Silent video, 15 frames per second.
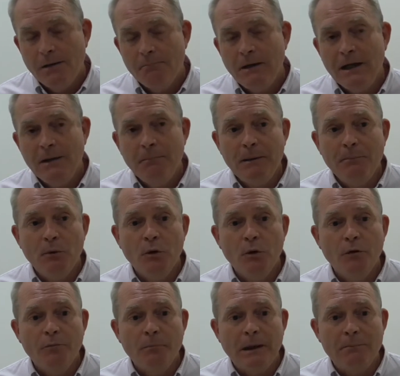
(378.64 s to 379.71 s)
Many people
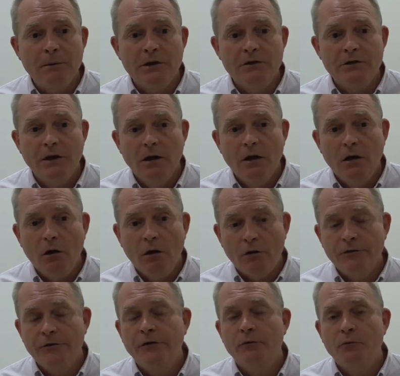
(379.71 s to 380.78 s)
who have published
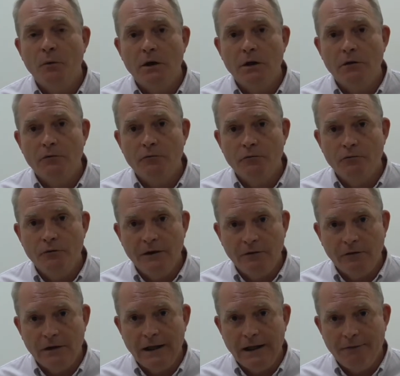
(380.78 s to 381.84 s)
lots of work
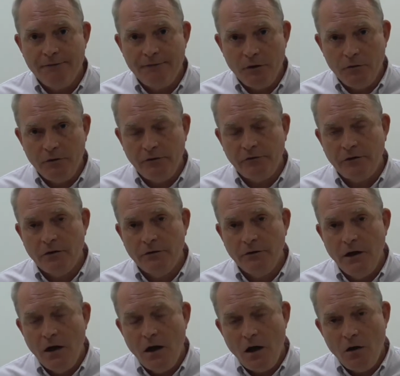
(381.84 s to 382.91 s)
recently have focused
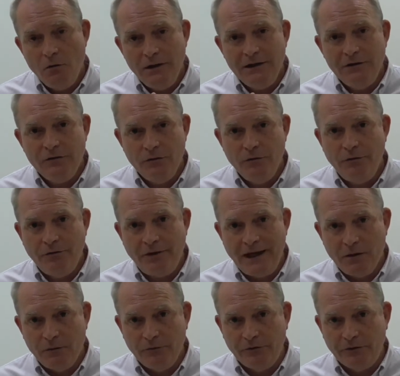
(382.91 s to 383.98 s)
on only
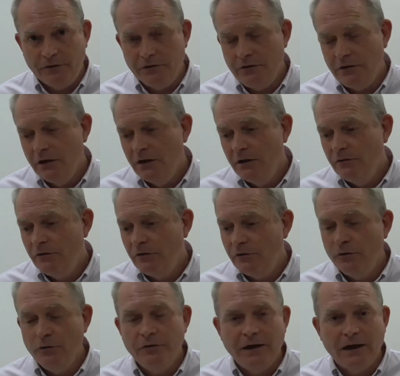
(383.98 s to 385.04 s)
2000 to
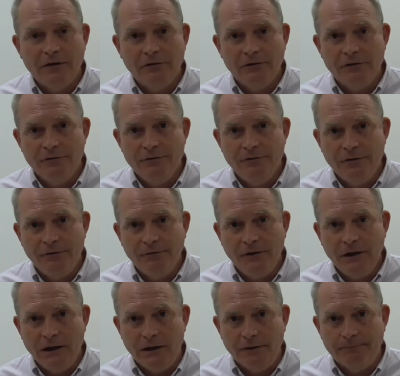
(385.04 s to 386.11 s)

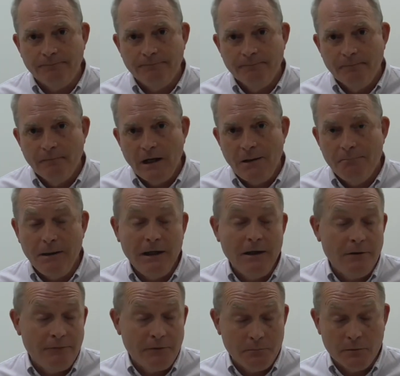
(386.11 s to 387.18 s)
2015 and
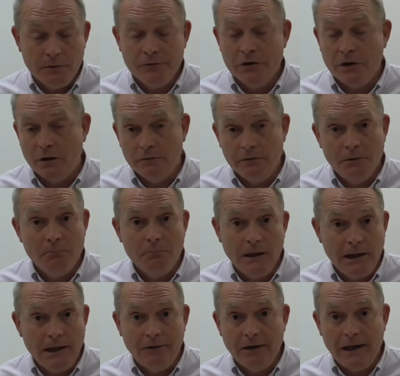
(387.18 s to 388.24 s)
many of them have shown that
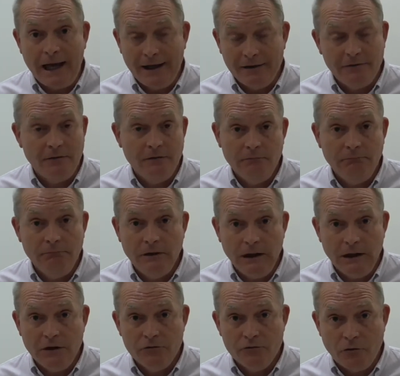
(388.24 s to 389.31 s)
malaria has
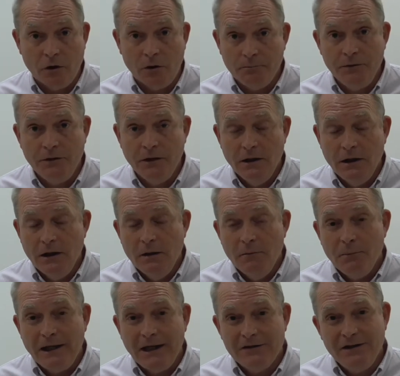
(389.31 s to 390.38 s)
indeed dropped.
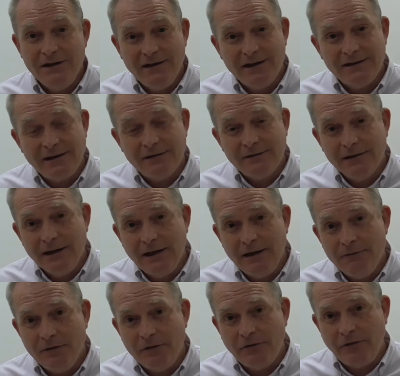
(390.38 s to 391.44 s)
But actually that doesn't
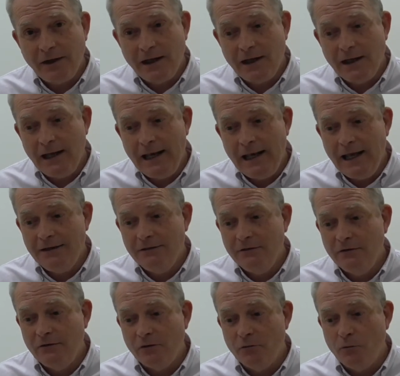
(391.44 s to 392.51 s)
give us that
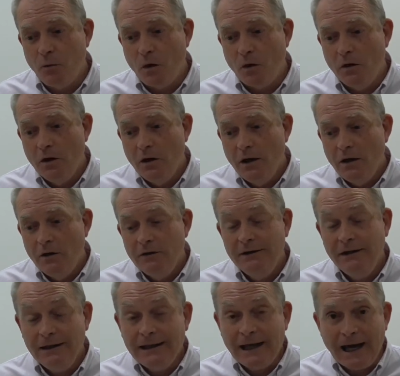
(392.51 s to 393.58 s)
lens of what
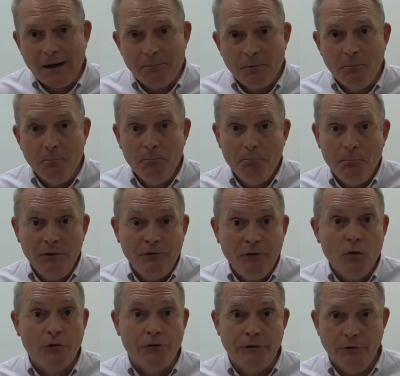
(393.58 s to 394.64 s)
did happen
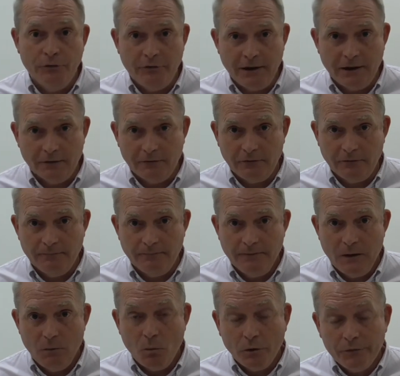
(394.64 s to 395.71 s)
before 2000.
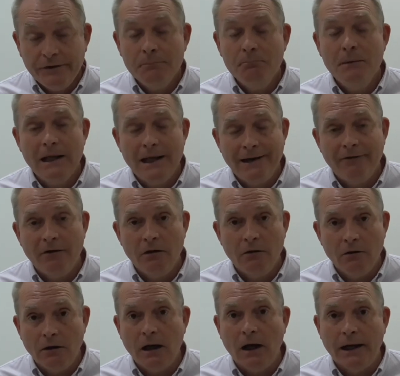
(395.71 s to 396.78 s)
What did malaria
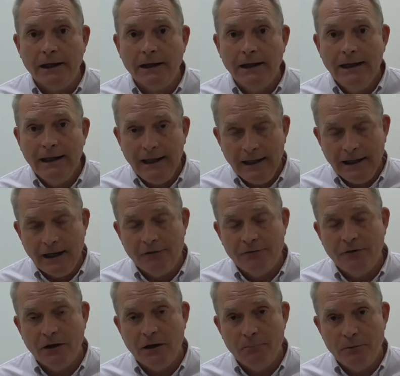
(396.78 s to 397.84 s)
look like in
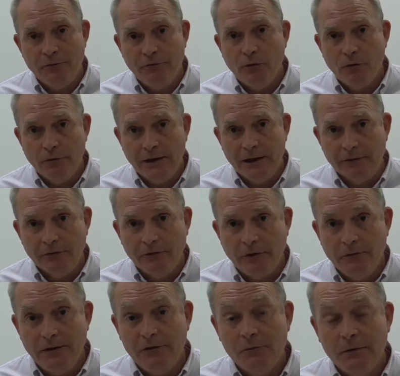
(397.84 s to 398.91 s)
Africa before then? So
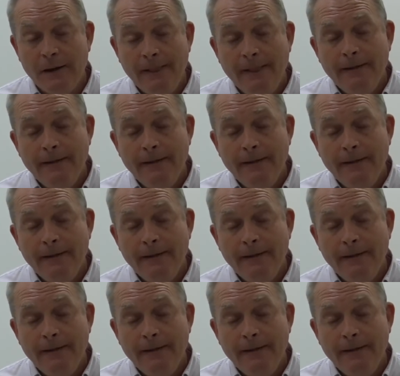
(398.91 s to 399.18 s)
this